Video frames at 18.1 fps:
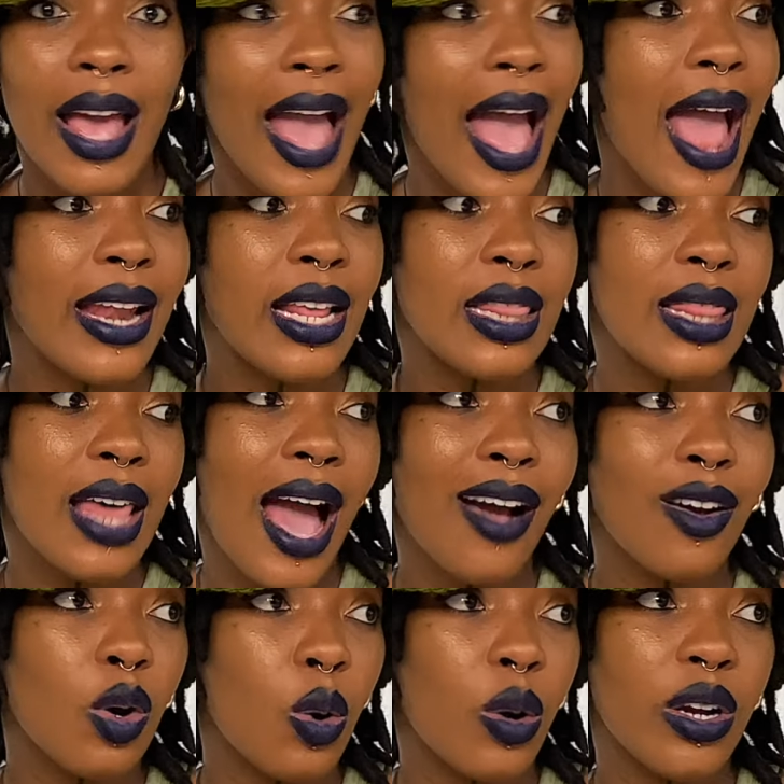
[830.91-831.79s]
And in
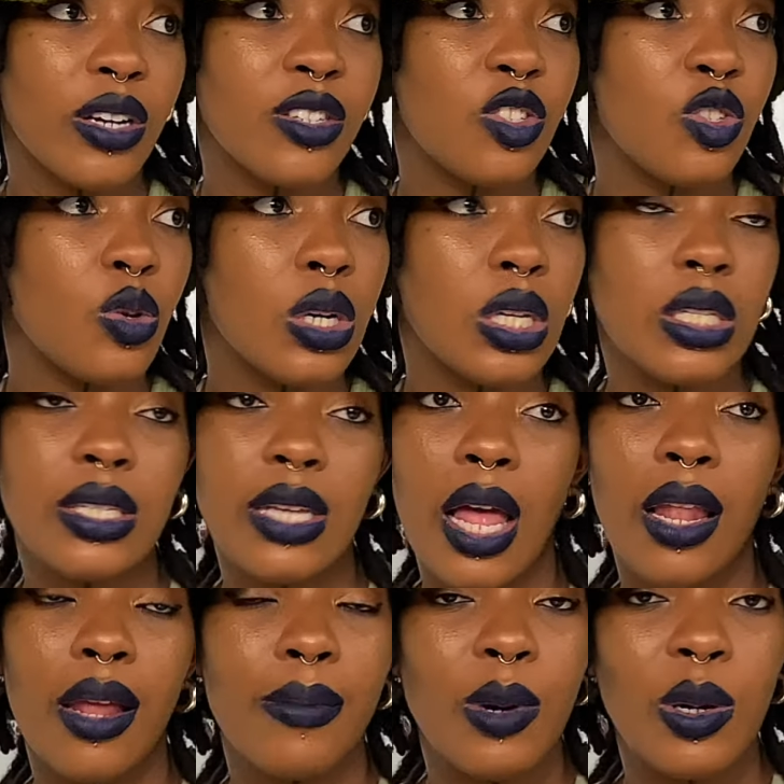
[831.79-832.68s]
that course, you could
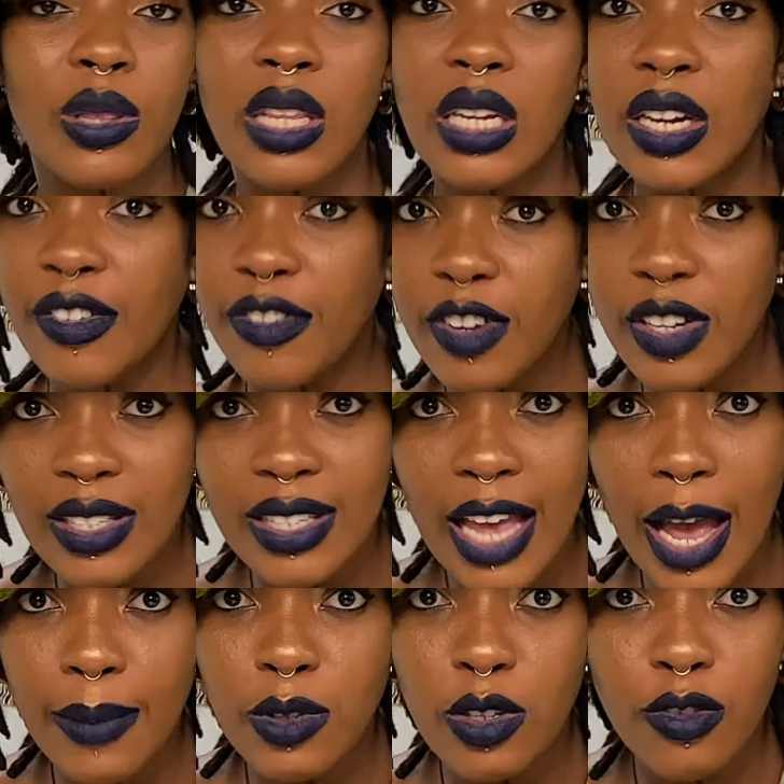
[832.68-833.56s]
tell about the different
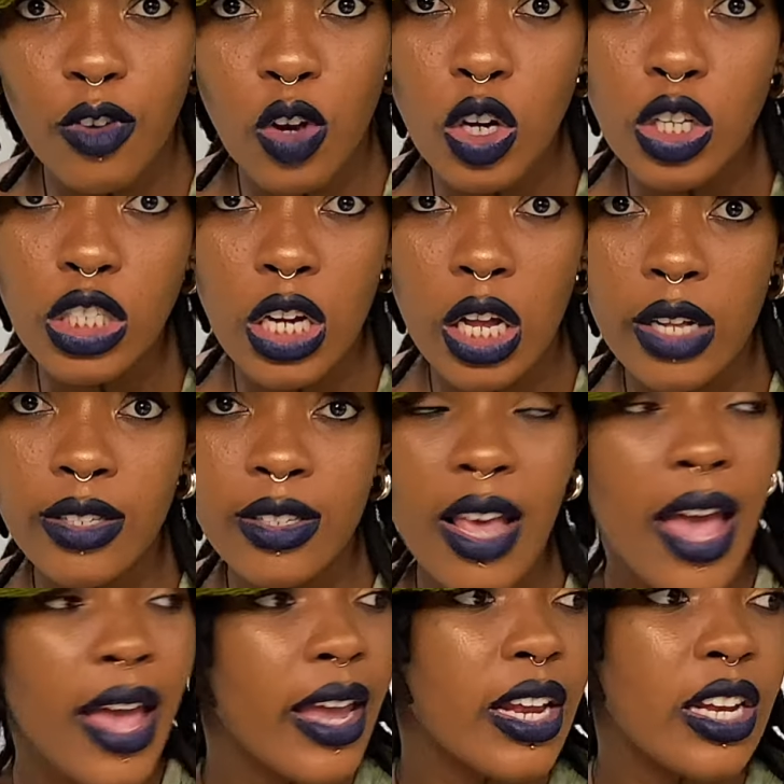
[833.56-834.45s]
types of cushions
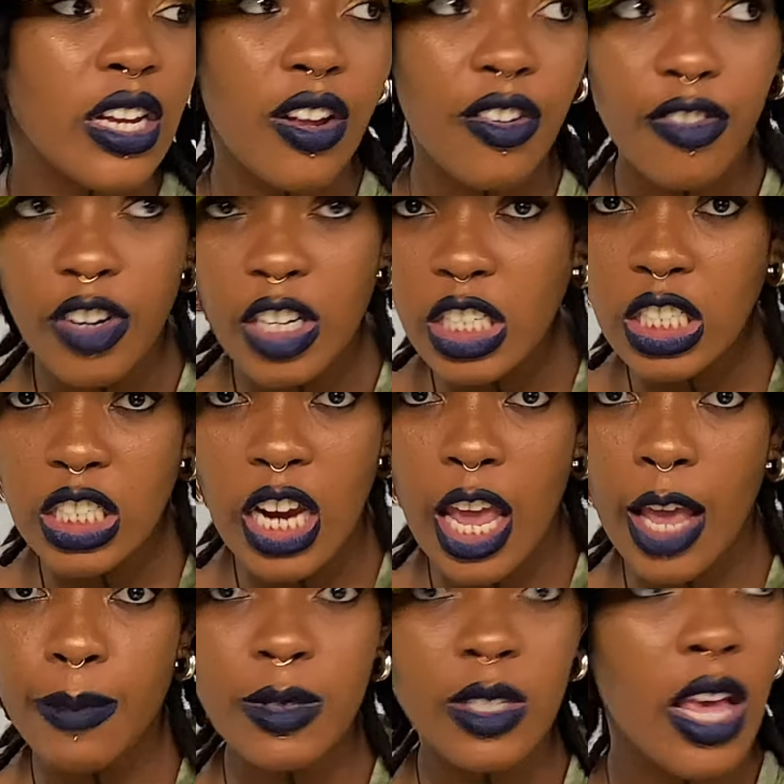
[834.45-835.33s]
in different
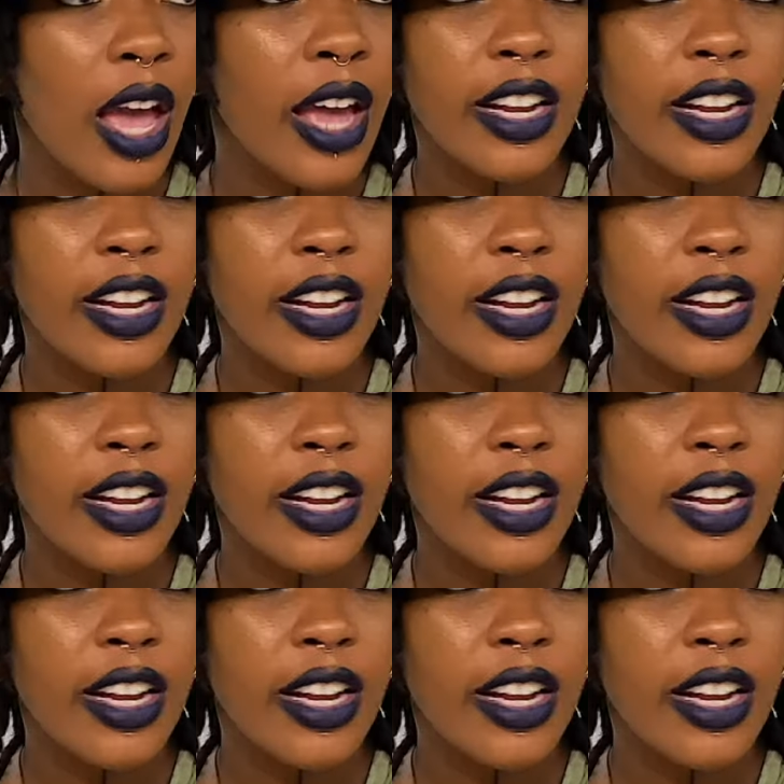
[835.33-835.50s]
shapes,